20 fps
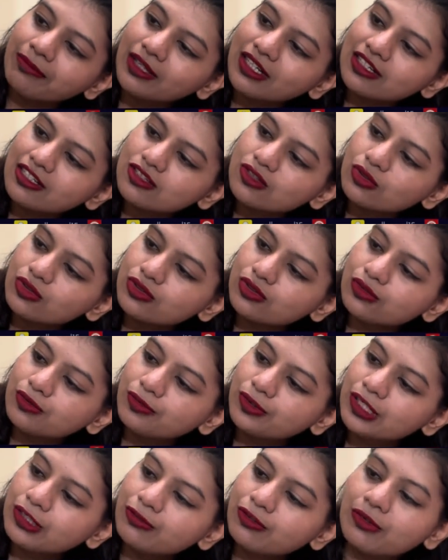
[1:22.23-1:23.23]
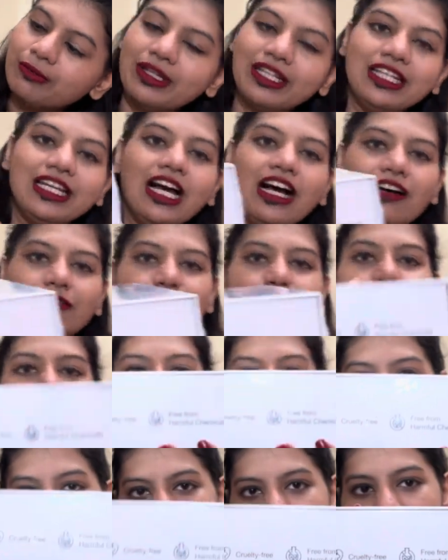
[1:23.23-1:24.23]
it is also free from any harmful
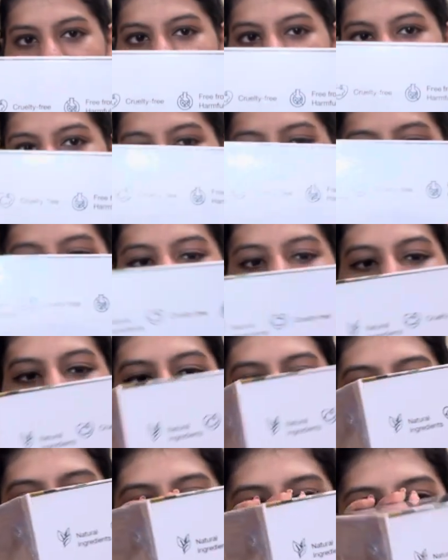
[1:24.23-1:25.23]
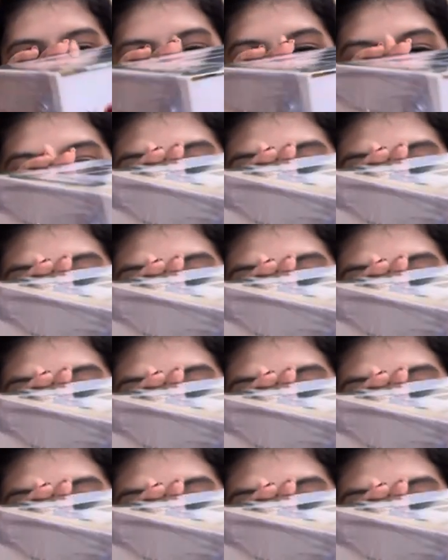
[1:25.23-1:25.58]
chemicals. So